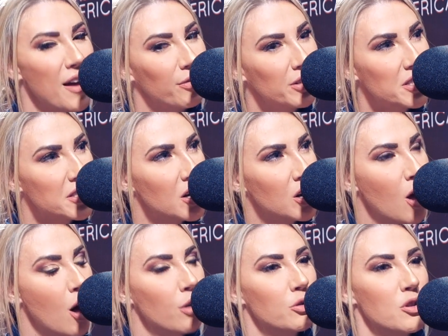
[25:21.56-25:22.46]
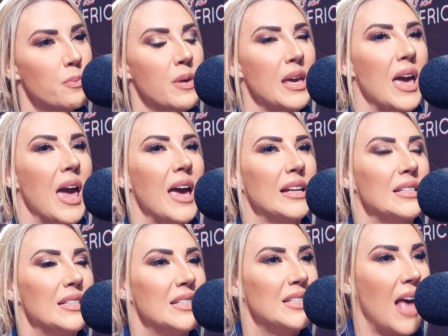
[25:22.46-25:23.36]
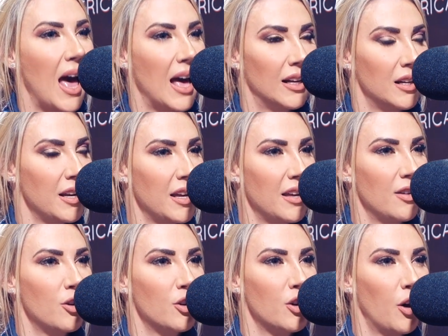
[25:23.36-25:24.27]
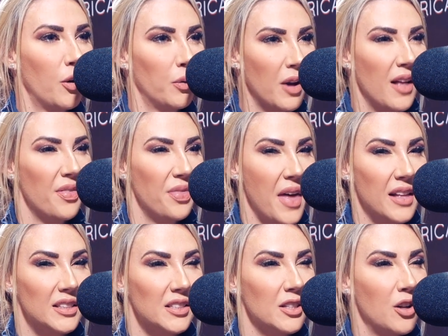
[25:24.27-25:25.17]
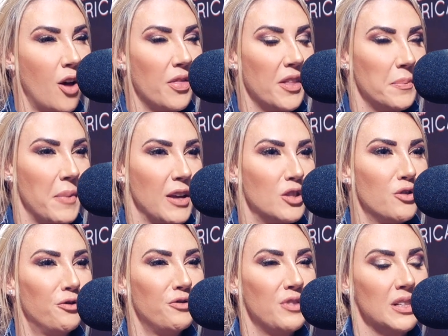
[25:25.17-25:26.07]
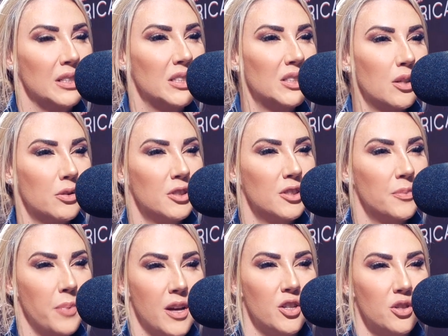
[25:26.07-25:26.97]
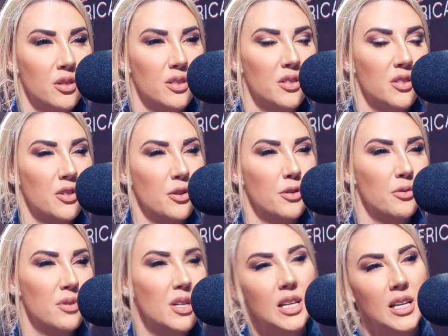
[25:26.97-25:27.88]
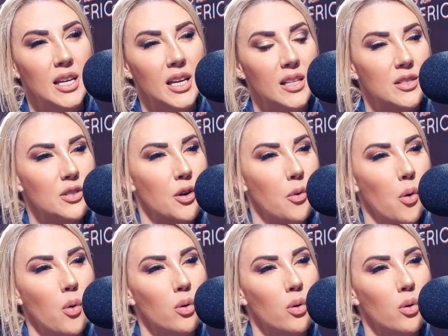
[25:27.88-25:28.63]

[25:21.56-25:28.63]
For every salon to be exactly, that salon that makes you feel so special and so unique and so